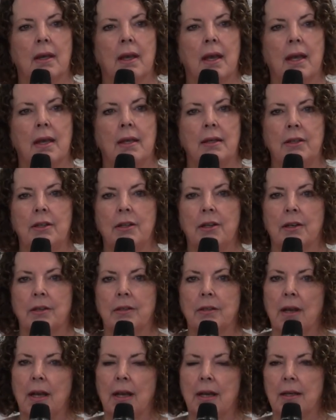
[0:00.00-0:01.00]
And, you
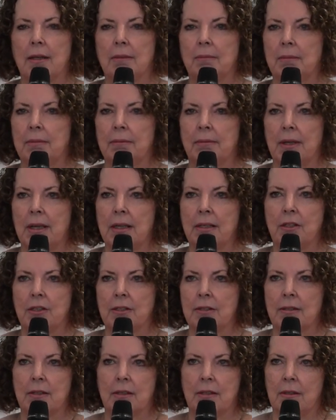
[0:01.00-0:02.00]
know, it
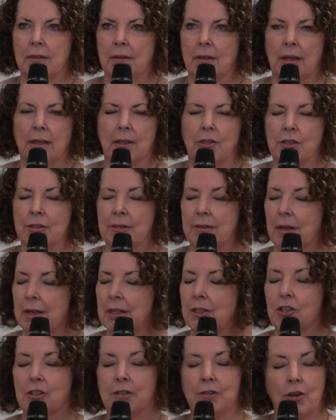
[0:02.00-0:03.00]

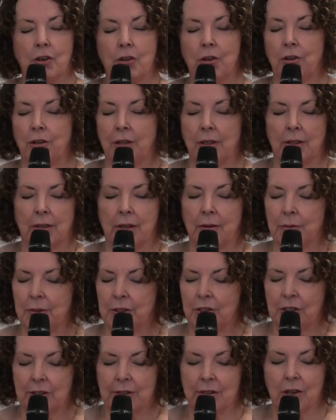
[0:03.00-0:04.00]
just hurt. It was
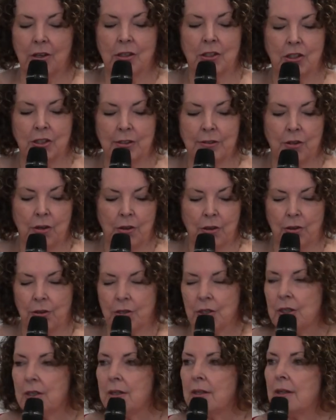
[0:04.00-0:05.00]
just
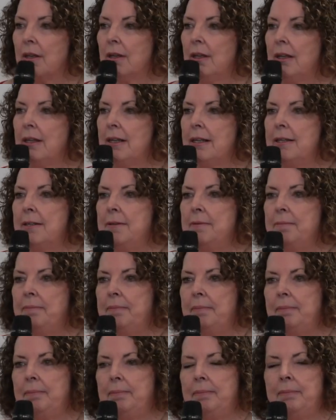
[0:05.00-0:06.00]
hurt.
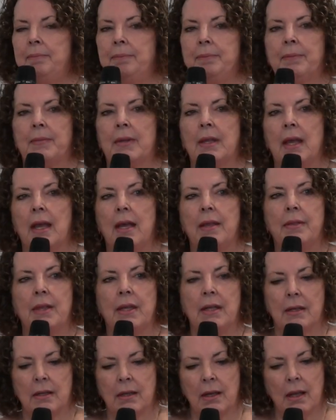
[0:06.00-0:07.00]
And
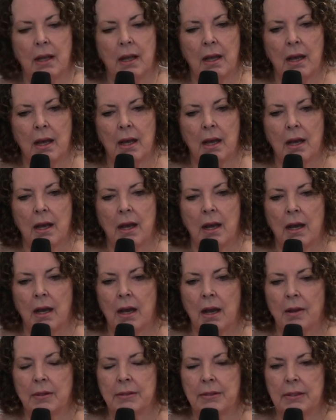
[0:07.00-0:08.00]
then
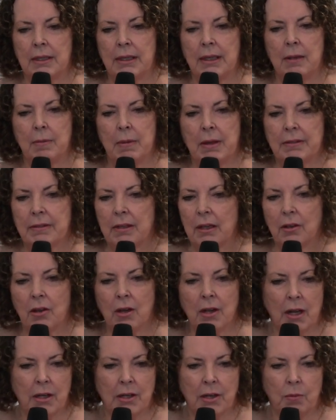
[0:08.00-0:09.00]
I was thinking about saying,
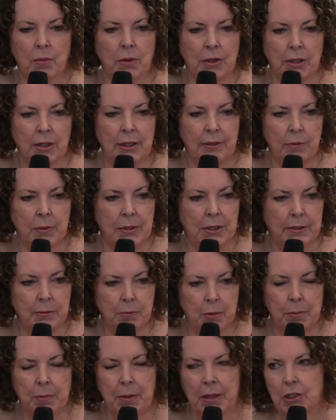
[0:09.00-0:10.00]
"God, I don't want to live with this
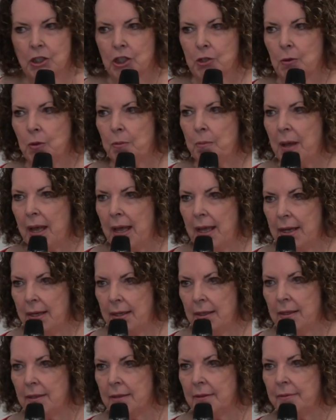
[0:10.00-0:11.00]
perpetual
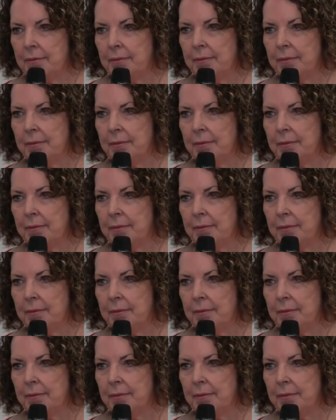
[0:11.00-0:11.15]
pain,